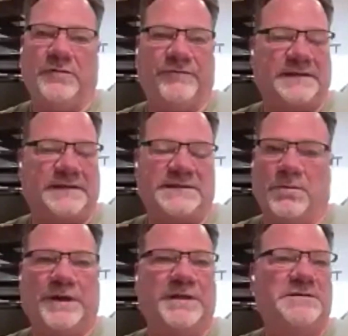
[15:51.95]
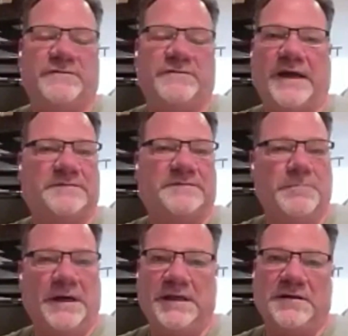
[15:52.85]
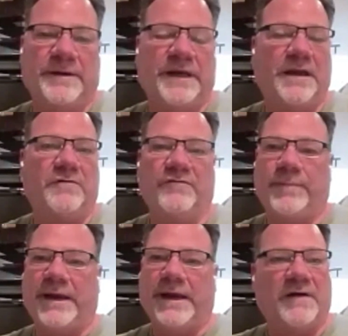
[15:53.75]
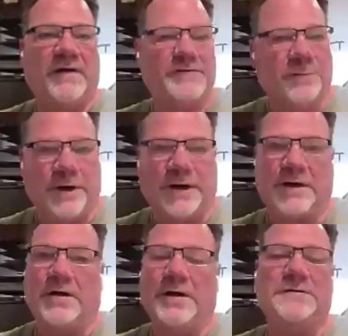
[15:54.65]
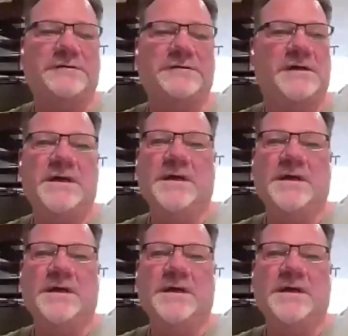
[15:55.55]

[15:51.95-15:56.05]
We've had some wins. We've got some money in the bank. We've paid off some credit cards.